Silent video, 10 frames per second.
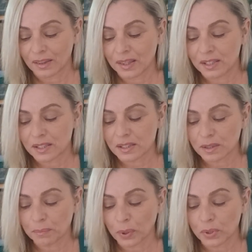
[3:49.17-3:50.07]
This is
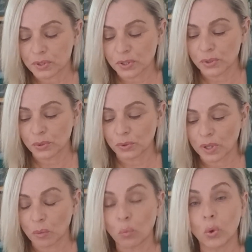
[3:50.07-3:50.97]
a person who
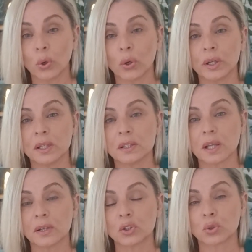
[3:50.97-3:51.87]
their word is
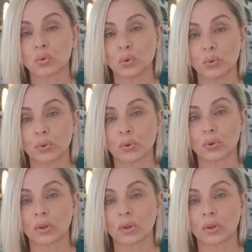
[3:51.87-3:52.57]
their truth.